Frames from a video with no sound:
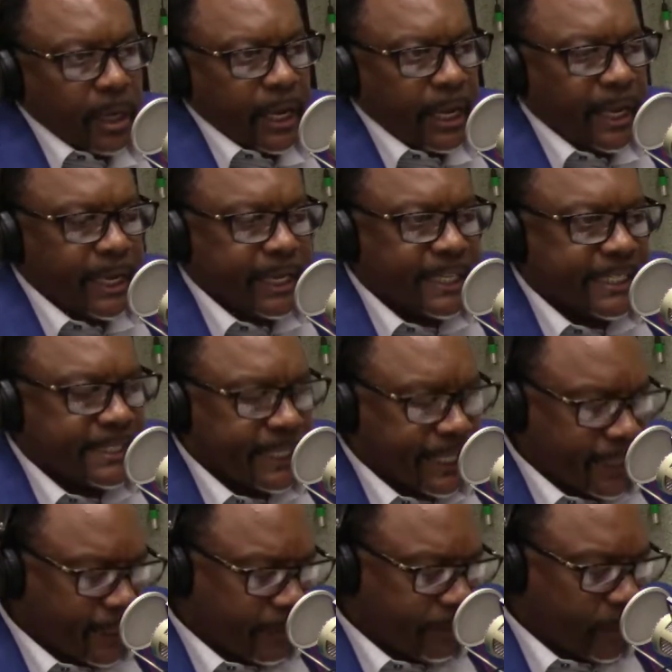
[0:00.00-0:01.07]
And
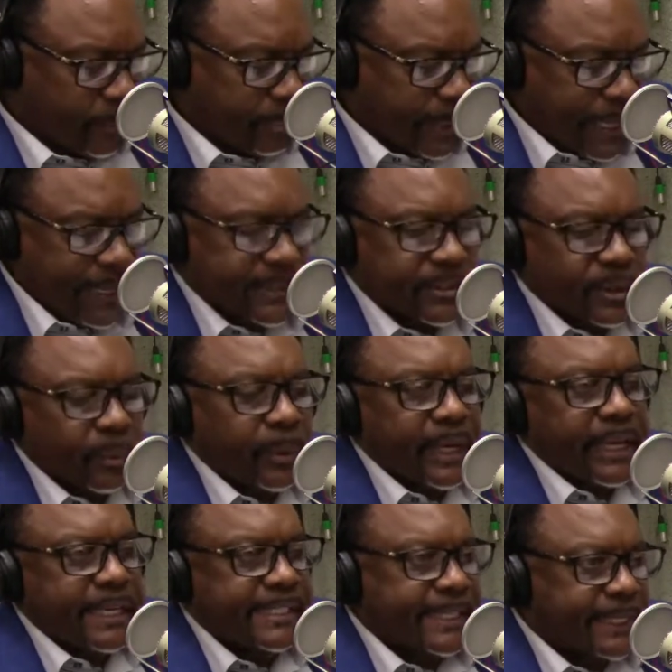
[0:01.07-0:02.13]
if you pass
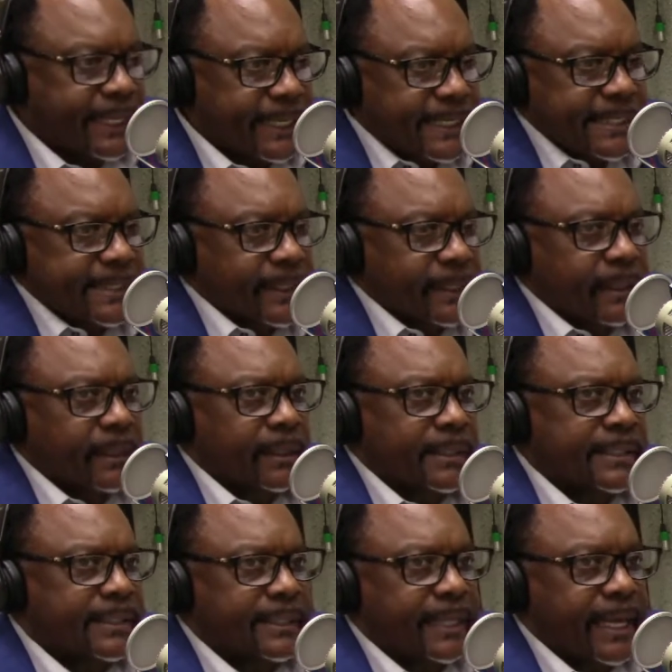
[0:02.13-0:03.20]
away, it's instant
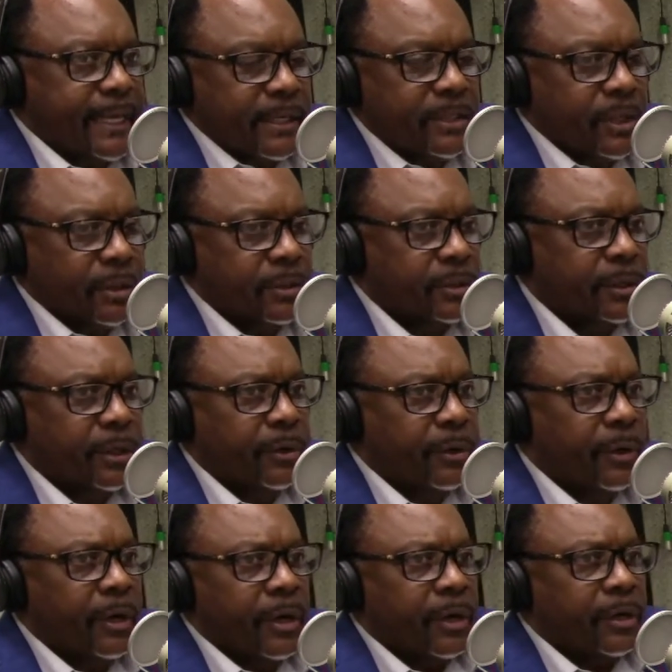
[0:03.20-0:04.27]
estate to
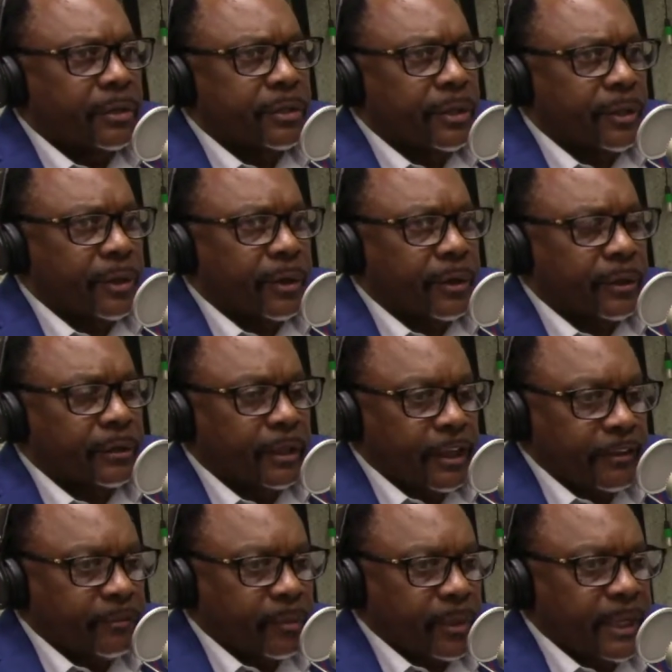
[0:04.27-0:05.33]
your
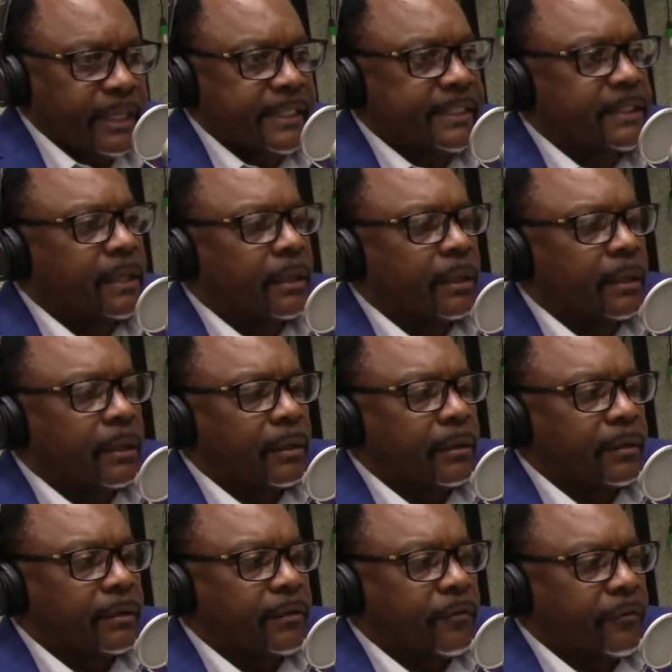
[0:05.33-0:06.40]
loved ones
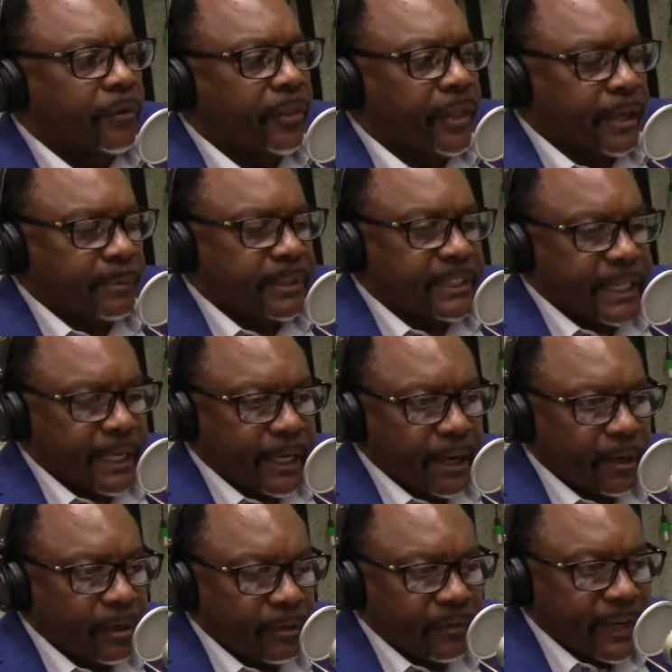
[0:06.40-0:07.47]
for them to take
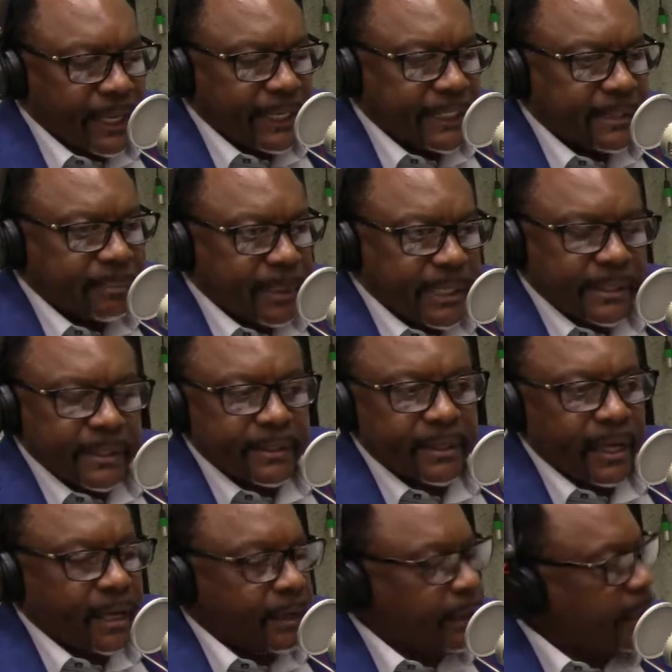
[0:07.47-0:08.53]
care of your final expenses.
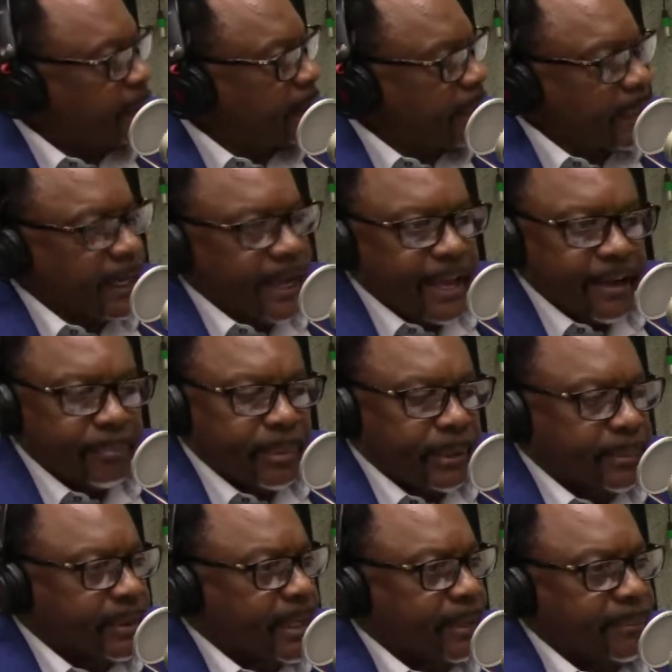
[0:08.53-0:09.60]
Now, again, I have
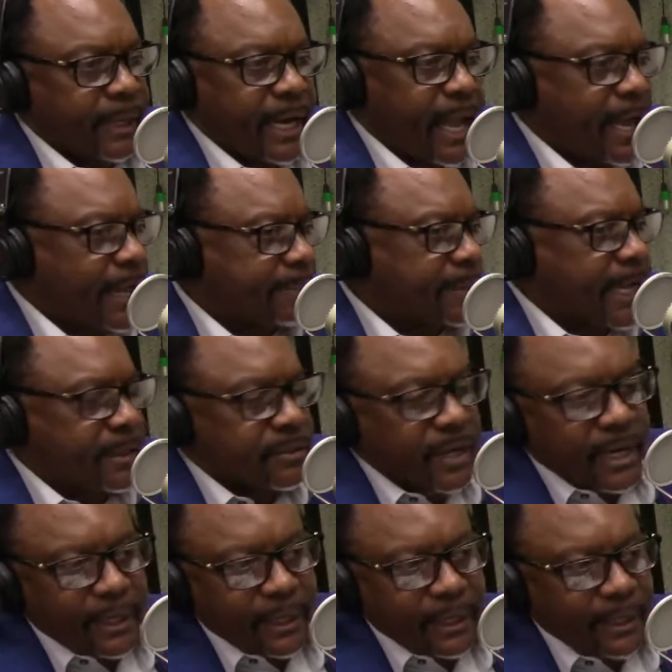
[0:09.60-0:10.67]
people come in. I'm not
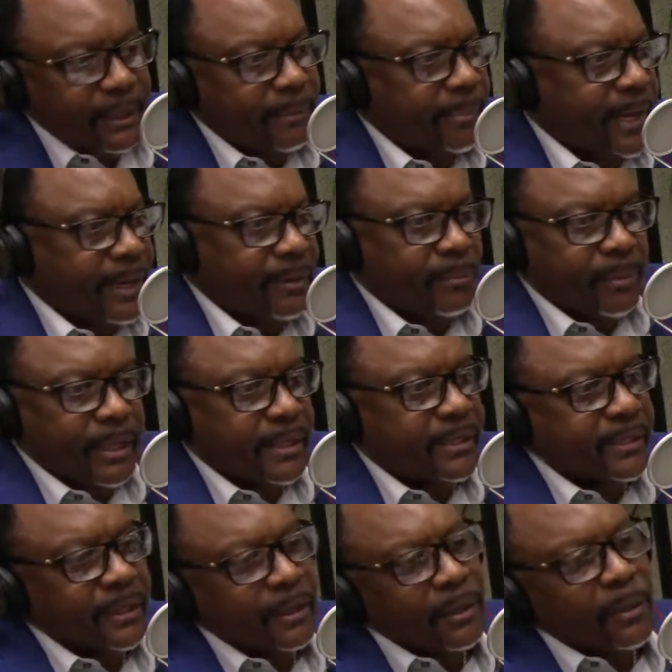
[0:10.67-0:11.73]
trying to get anybody
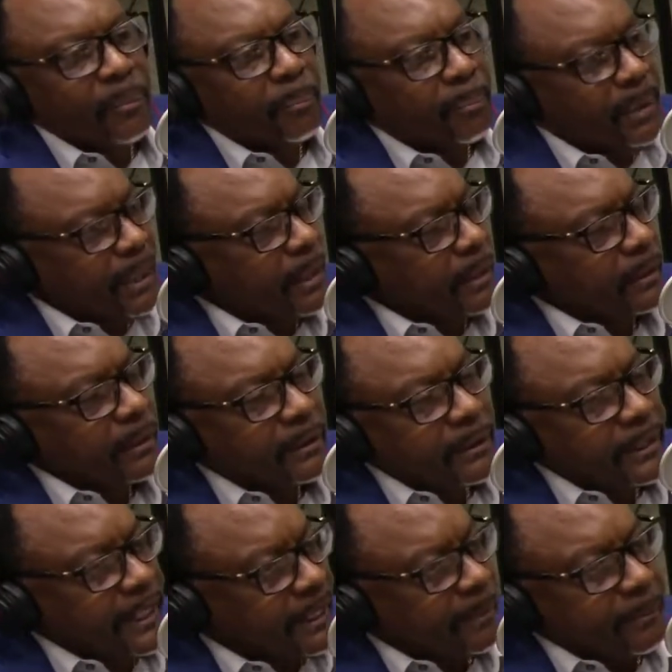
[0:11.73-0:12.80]
rich, but
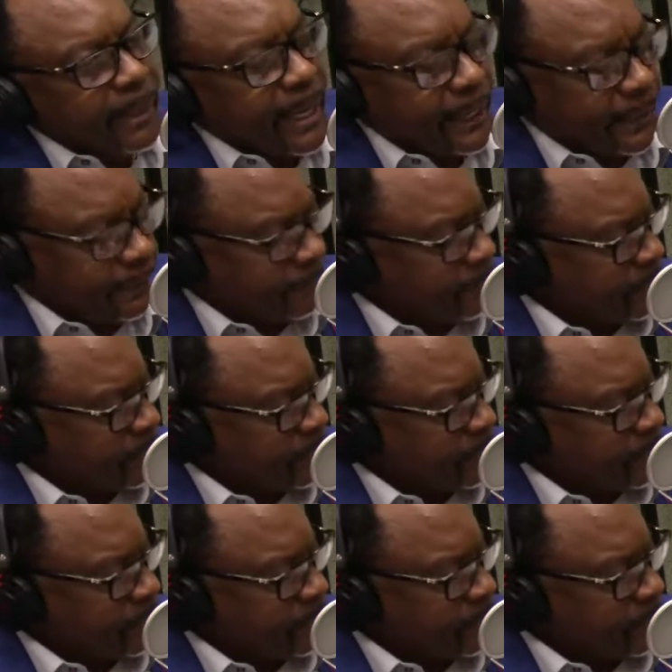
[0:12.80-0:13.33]
think about it.